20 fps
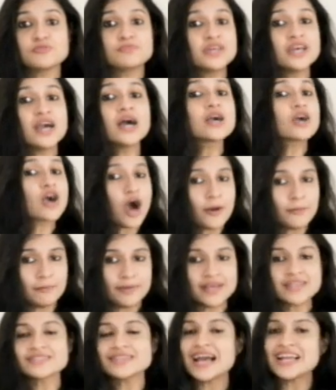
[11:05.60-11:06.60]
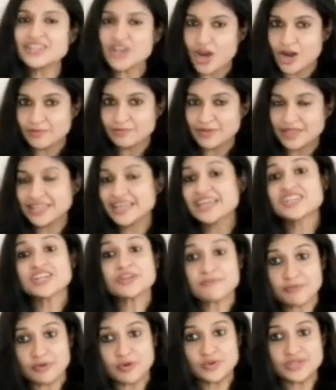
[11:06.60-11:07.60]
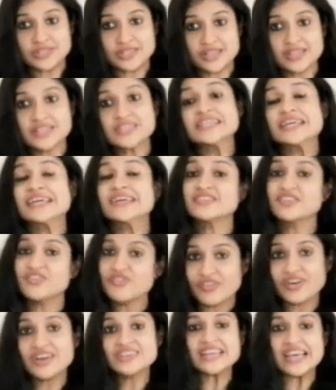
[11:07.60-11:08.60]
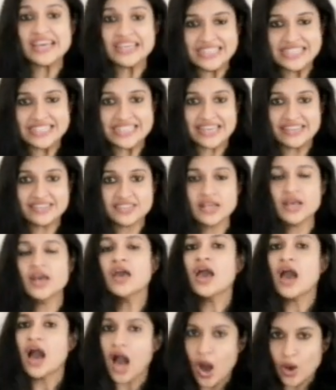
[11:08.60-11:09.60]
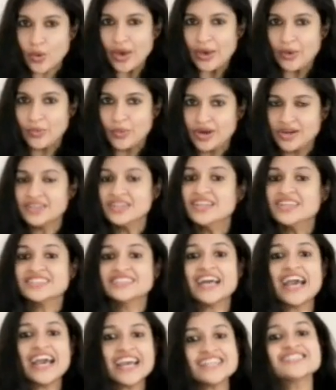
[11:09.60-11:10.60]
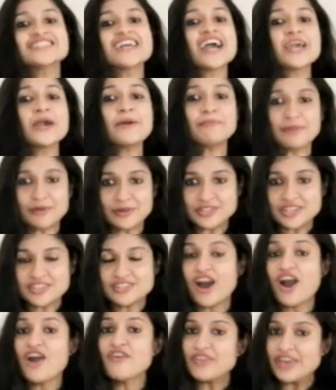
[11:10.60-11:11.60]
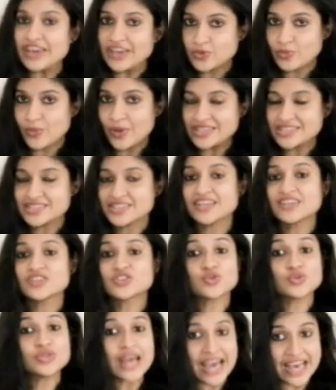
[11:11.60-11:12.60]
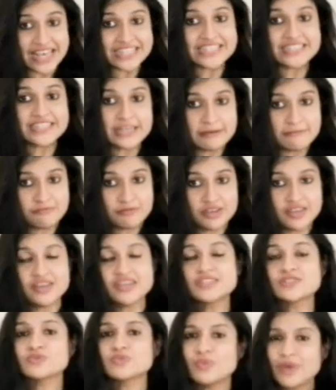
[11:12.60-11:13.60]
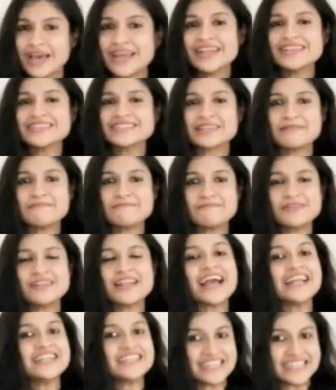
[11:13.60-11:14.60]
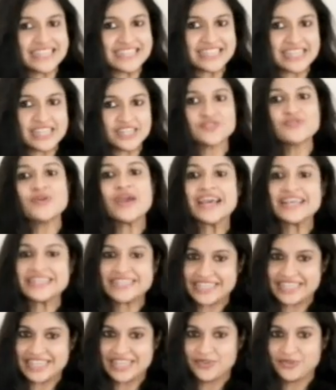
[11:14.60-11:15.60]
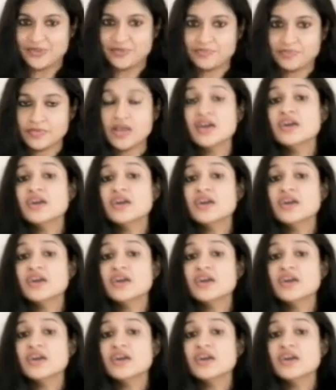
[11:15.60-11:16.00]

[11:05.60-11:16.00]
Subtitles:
to be a complex and complicated process in the first instance. However, the entire process of investing through the STP is very simple and easy to execute.